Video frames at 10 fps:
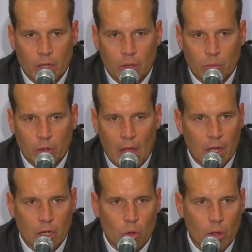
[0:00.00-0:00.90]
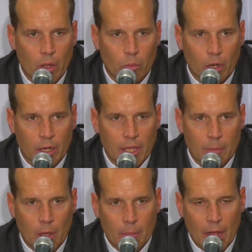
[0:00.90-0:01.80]
We're not going to quit. We're going to
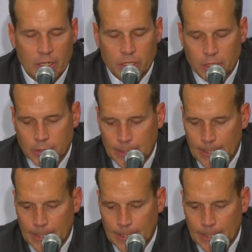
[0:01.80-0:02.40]
keep coming at you.